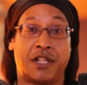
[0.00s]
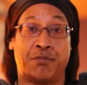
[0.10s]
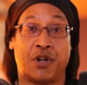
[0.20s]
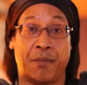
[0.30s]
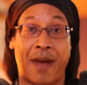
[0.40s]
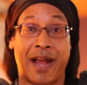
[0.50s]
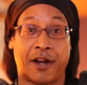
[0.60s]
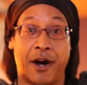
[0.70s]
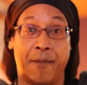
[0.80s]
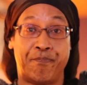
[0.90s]
to put it
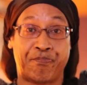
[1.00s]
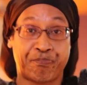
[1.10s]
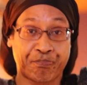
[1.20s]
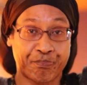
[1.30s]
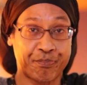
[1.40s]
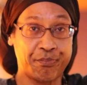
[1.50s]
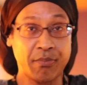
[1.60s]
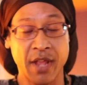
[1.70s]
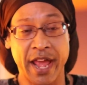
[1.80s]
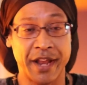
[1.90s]
back up.
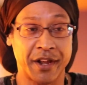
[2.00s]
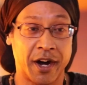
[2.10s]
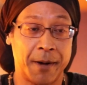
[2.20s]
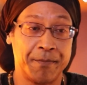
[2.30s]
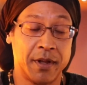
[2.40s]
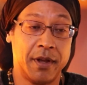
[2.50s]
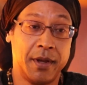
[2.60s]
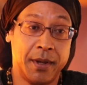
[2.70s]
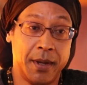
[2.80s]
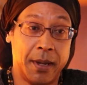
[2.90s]
And
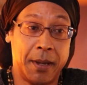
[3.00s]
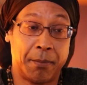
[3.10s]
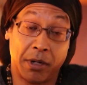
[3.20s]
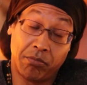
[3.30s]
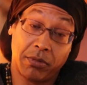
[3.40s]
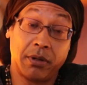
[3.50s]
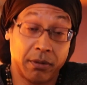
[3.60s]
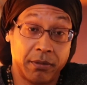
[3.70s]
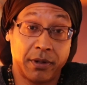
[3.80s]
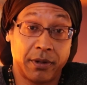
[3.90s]
but
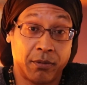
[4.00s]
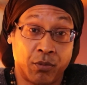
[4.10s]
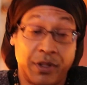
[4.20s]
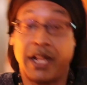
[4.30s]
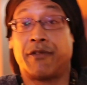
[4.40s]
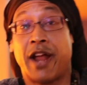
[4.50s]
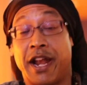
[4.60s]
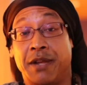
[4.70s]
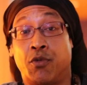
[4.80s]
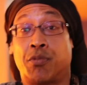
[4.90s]
they never
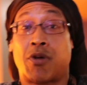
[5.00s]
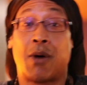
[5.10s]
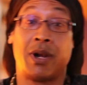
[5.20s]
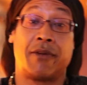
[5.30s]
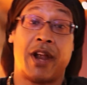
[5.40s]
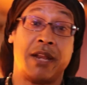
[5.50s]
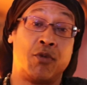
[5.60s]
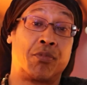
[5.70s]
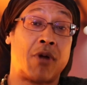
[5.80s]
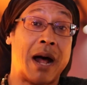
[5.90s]
had any more
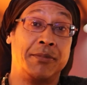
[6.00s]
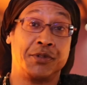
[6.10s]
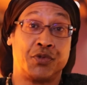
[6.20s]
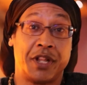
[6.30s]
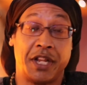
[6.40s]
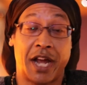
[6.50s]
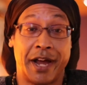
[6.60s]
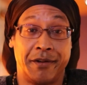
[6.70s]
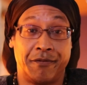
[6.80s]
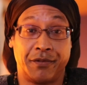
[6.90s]
problems with any
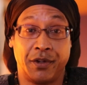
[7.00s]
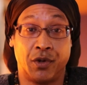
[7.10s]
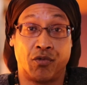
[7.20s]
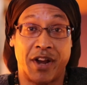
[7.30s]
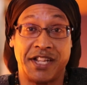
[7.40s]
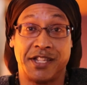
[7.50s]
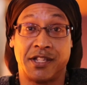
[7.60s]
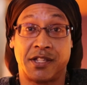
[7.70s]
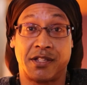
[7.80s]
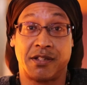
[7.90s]
kind of
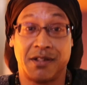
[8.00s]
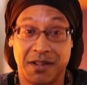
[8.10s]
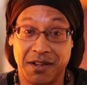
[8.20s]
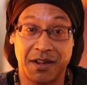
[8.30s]
racist